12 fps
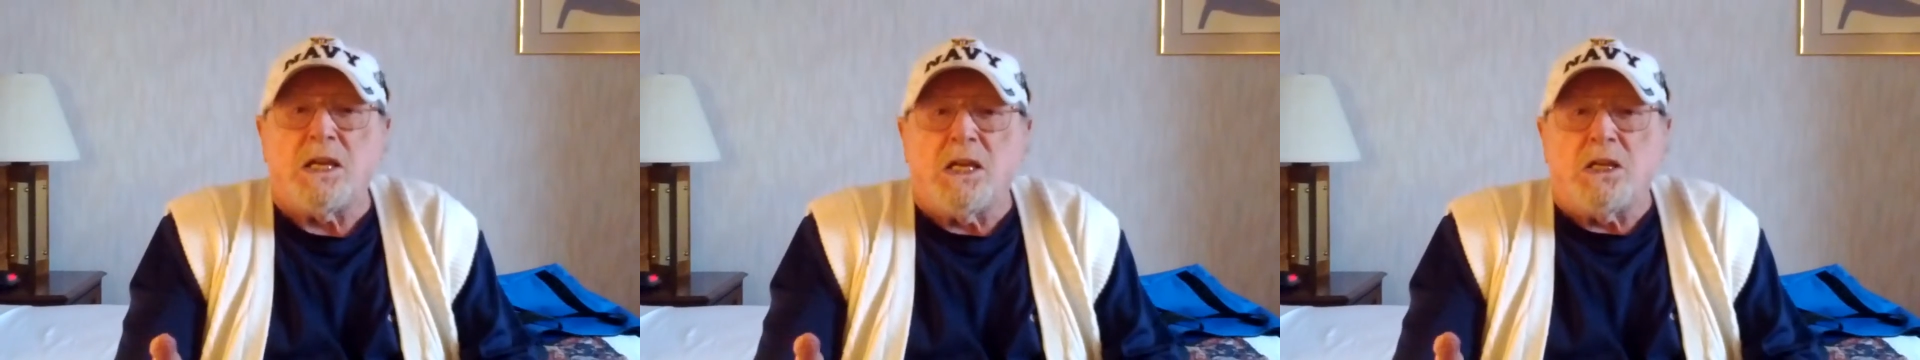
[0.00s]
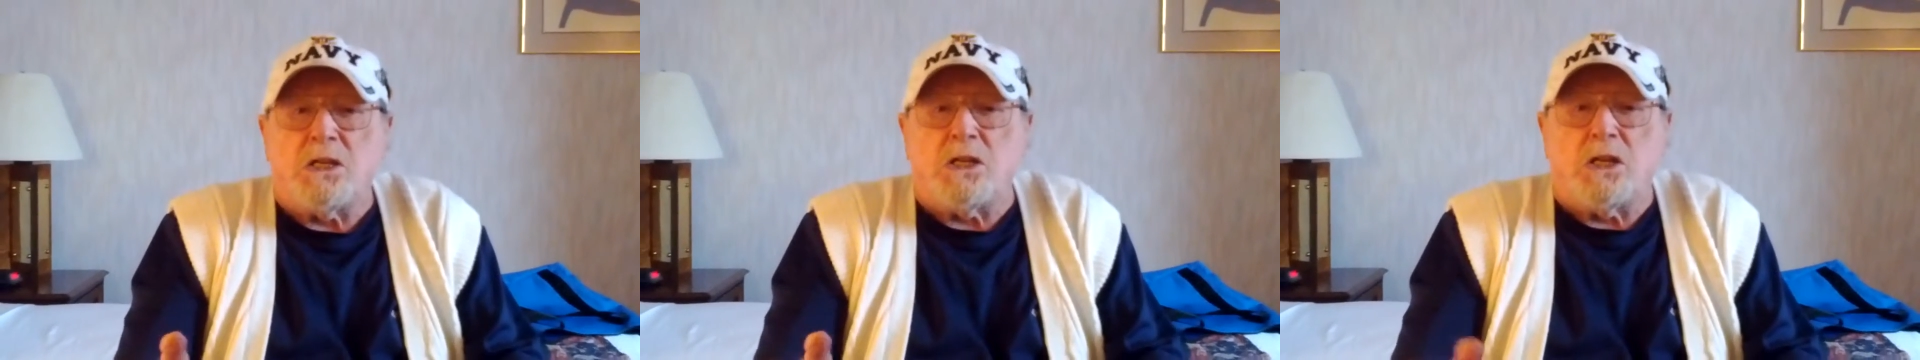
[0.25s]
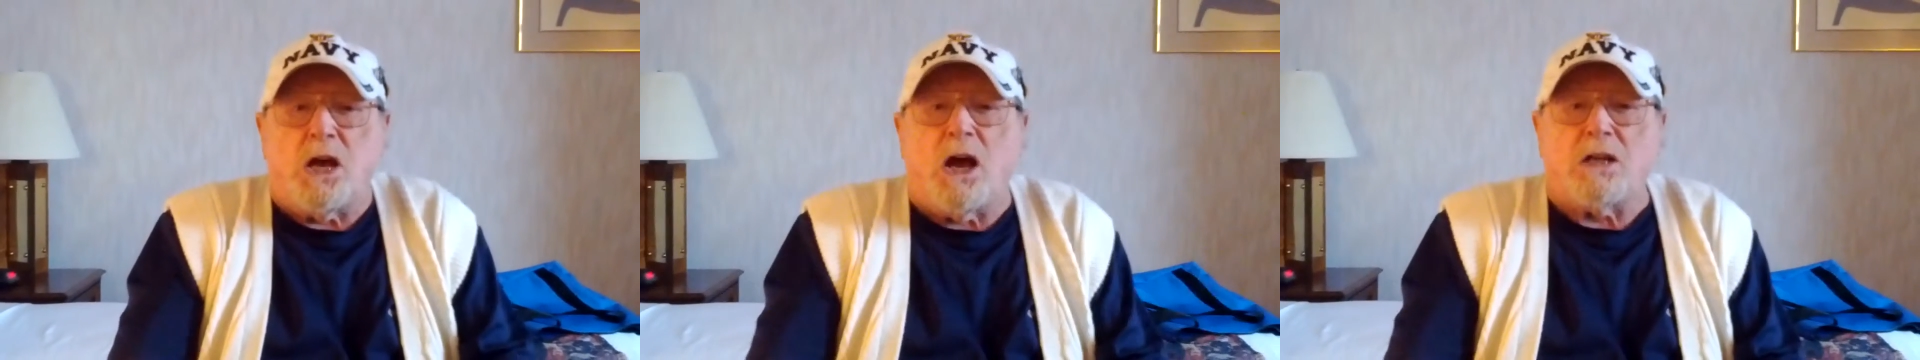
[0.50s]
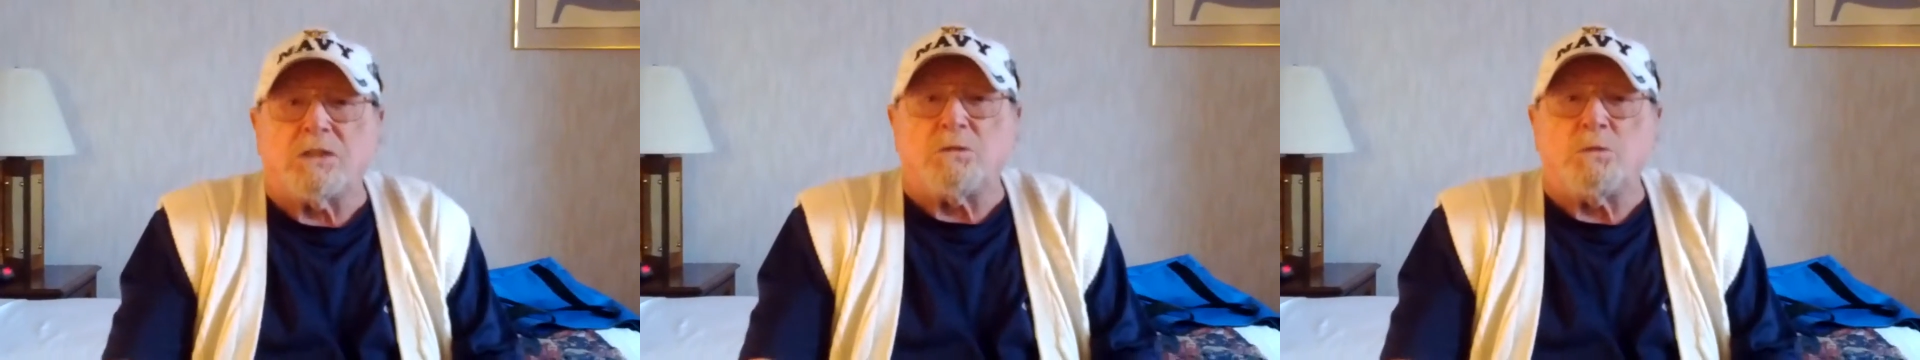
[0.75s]

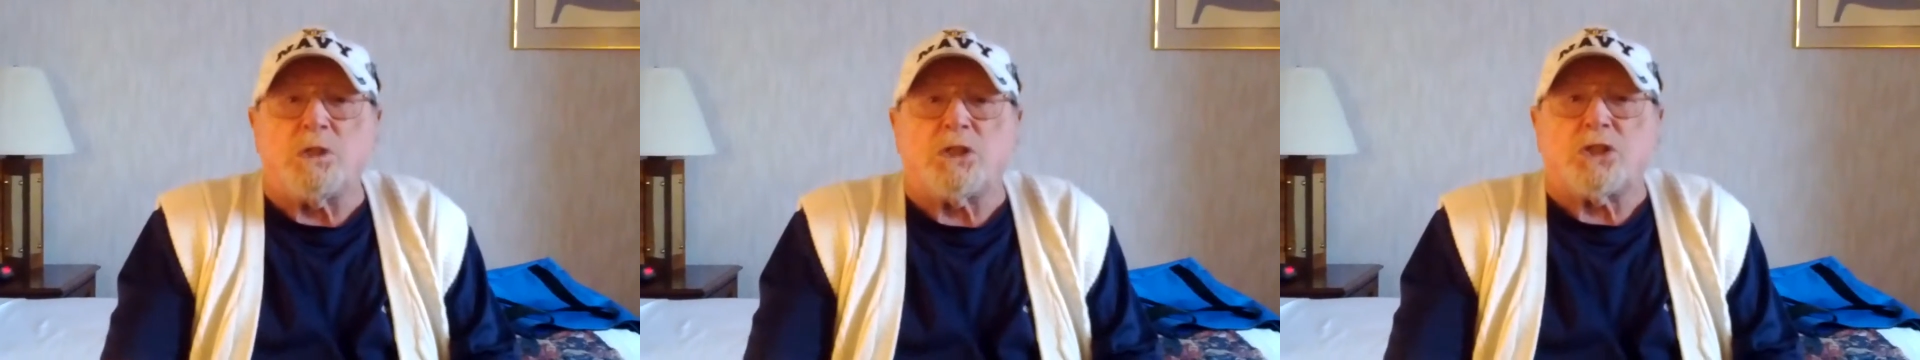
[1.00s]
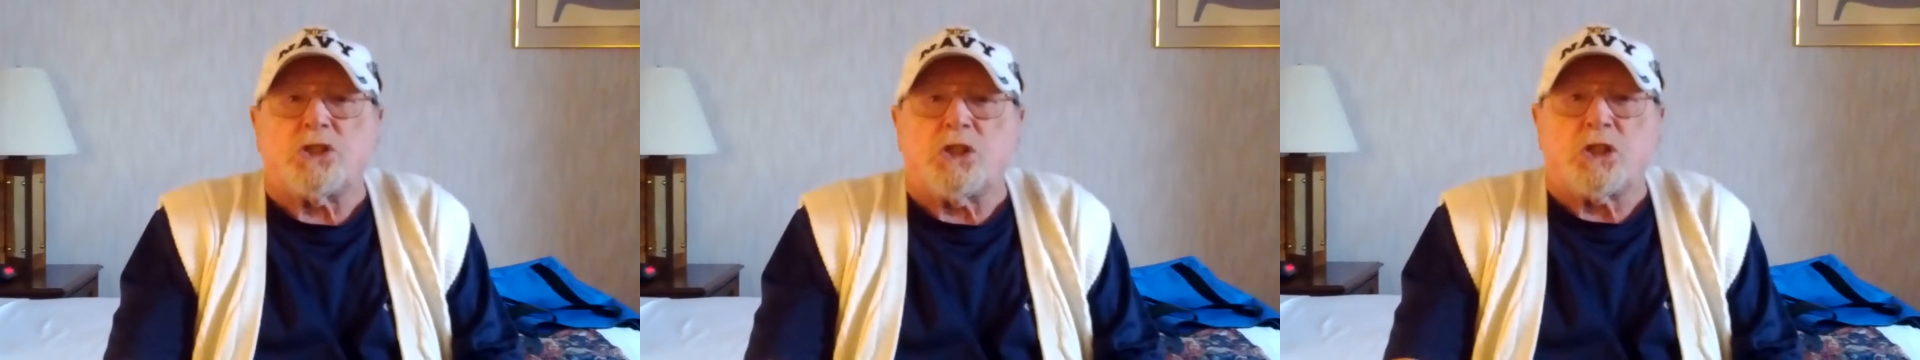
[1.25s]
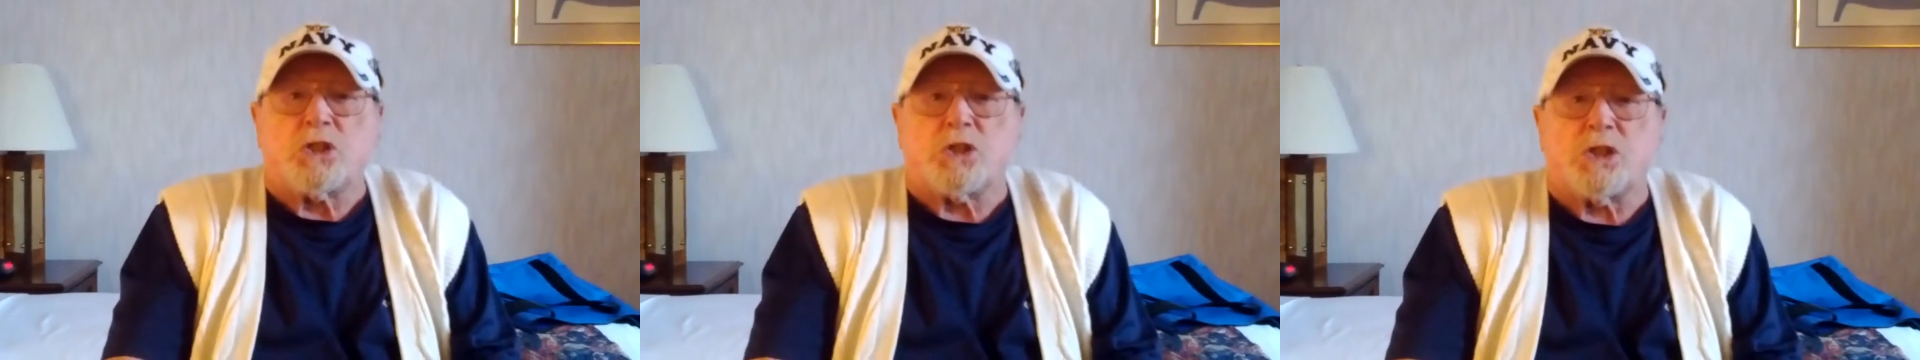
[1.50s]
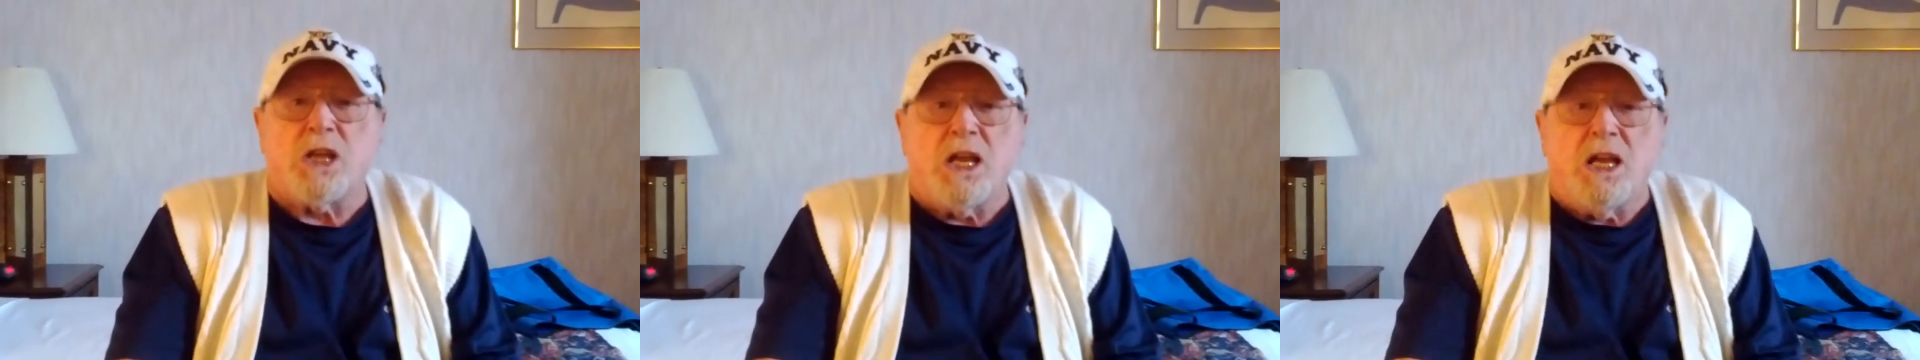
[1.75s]
yard with
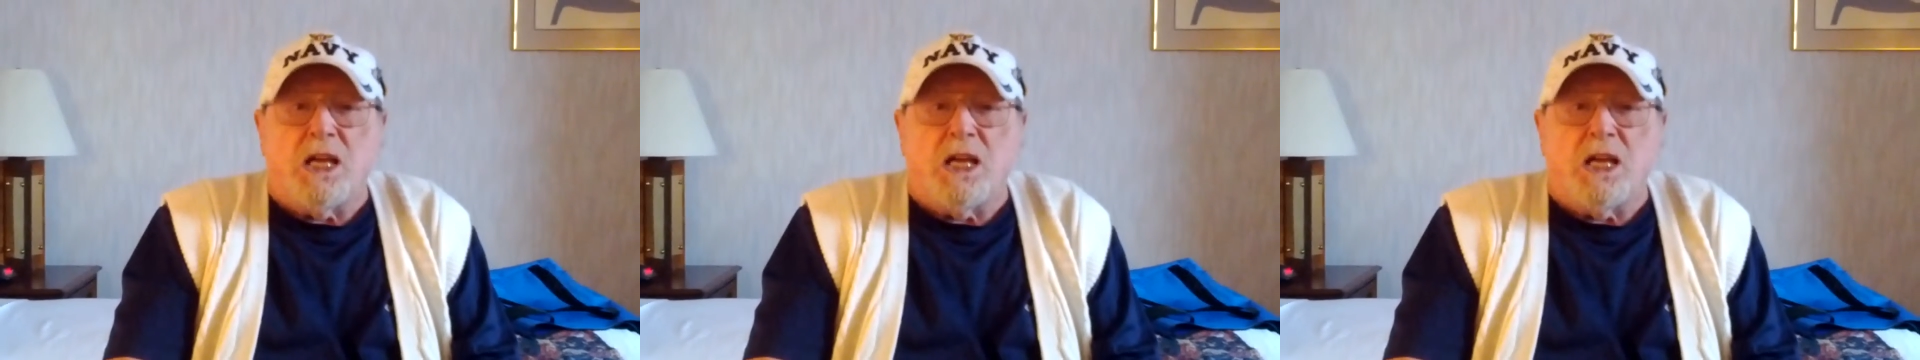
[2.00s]
chicks